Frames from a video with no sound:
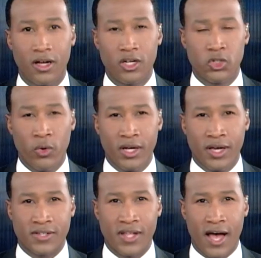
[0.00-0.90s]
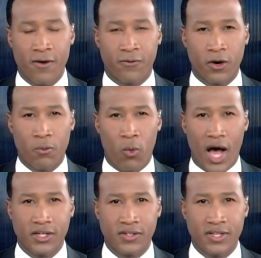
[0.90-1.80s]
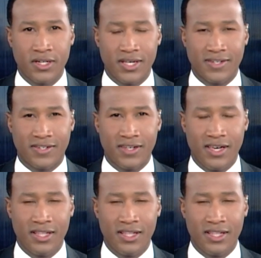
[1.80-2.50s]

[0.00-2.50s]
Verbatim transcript: Joining us now from Washington, D.C.,